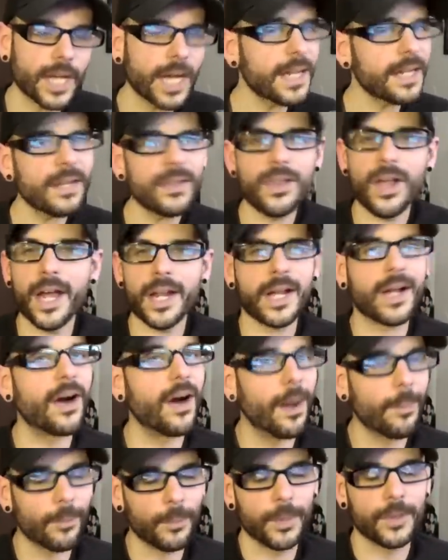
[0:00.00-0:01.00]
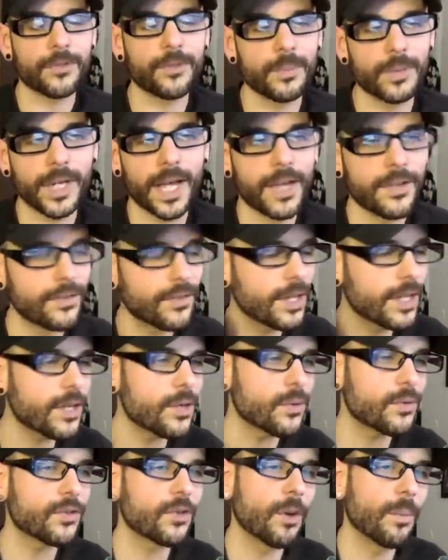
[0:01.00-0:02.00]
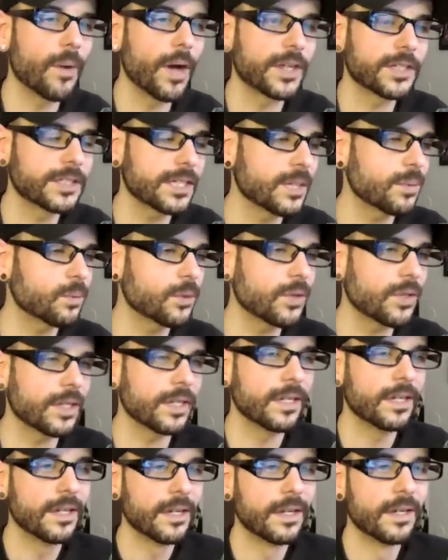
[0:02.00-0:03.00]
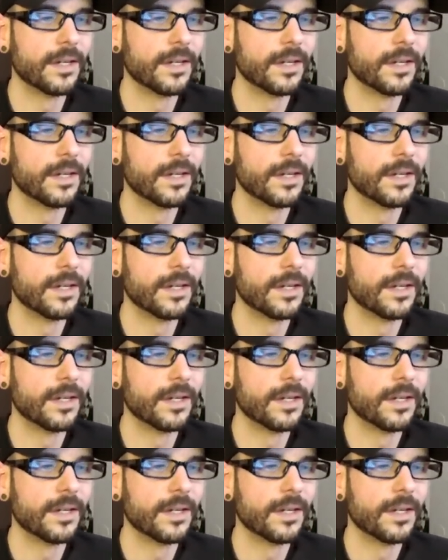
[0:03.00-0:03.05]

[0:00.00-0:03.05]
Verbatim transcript: I get a lot of compliments from you guys. Thank you so much. That really.